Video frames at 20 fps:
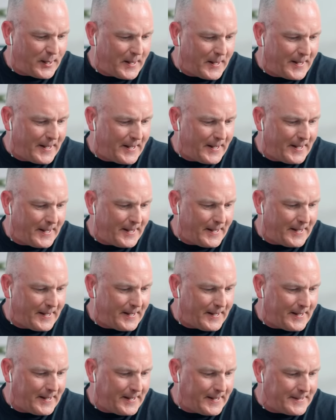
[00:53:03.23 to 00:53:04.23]
uh,
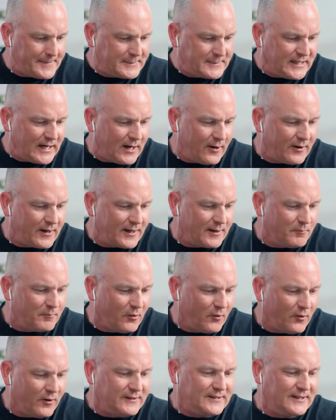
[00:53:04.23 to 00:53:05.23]
uh, uh, Darian
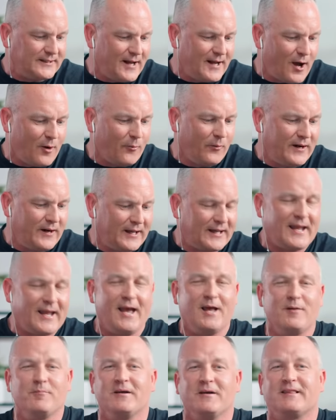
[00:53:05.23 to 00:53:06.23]
Moore did not win
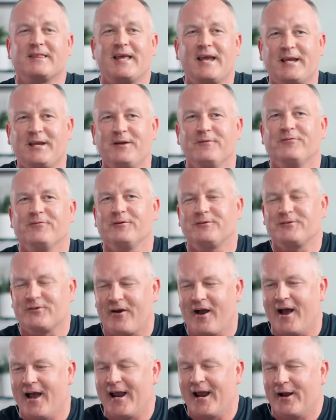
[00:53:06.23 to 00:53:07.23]
again, but thank you for
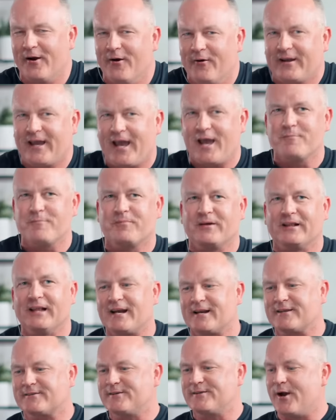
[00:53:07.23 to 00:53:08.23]
trying. Okay, but
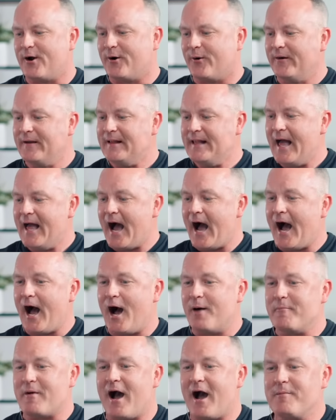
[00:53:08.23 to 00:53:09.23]
let us know.
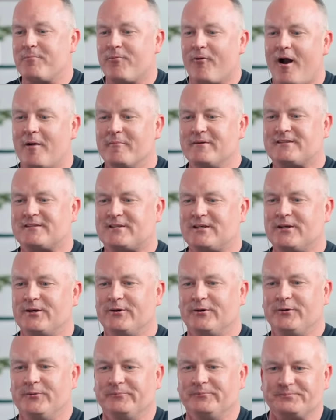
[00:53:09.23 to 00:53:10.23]
Um, I promised
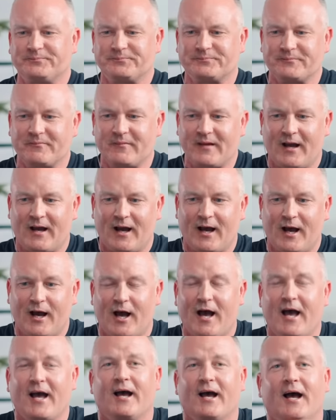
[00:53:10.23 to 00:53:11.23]
you
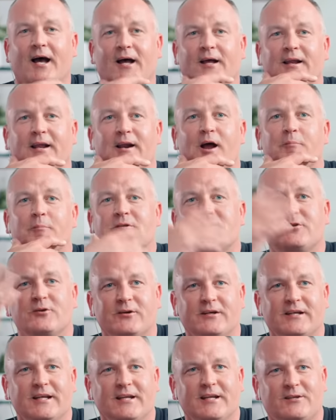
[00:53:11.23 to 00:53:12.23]
uh, uh, uh, an
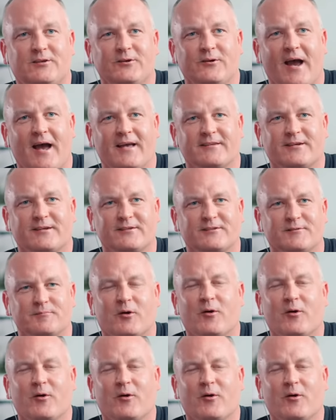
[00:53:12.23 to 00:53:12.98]
opportunity to ask us